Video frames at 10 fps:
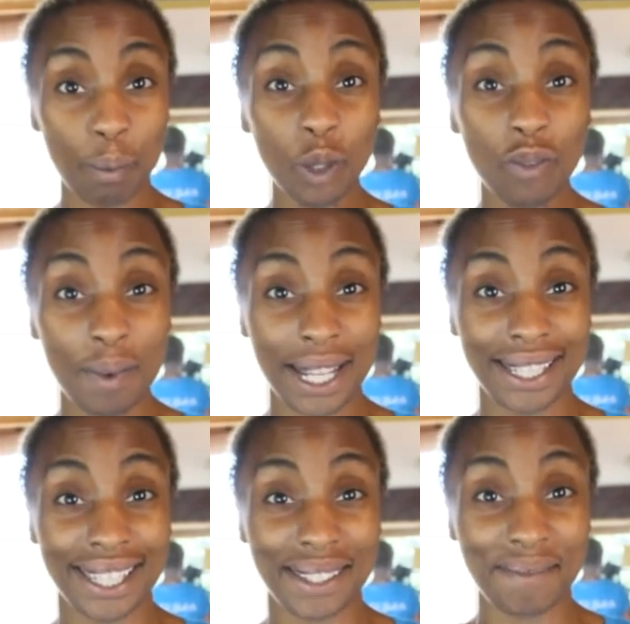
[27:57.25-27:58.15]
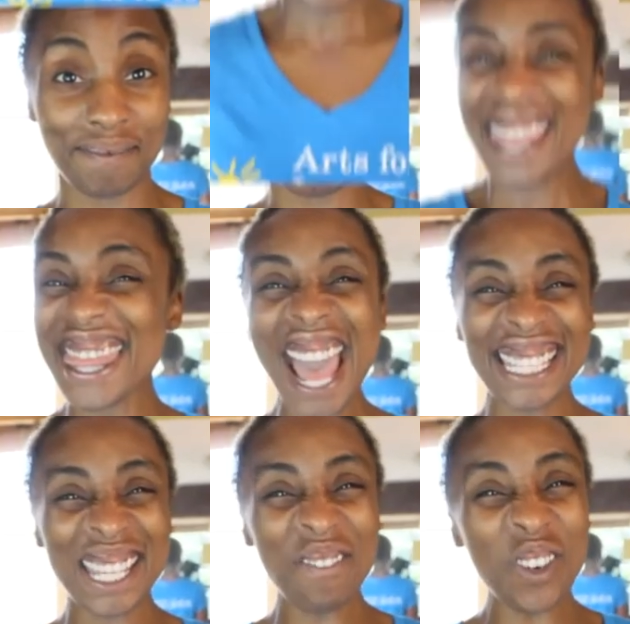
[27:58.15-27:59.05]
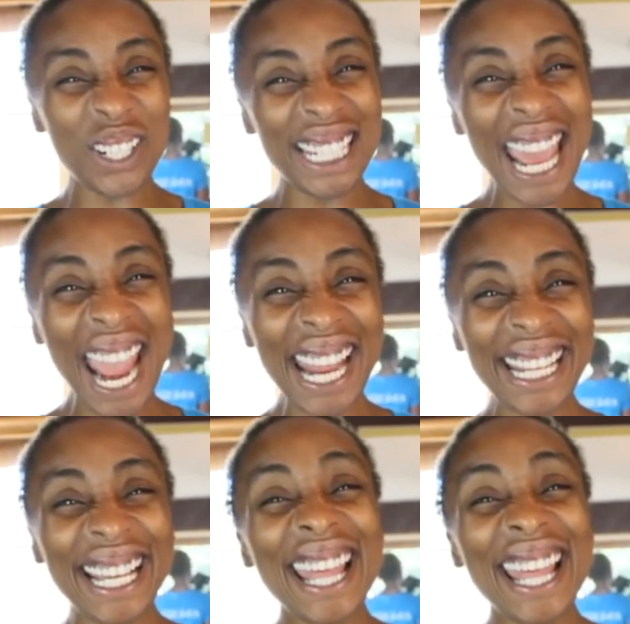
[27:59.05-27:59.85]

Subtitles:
movements. That's it for today.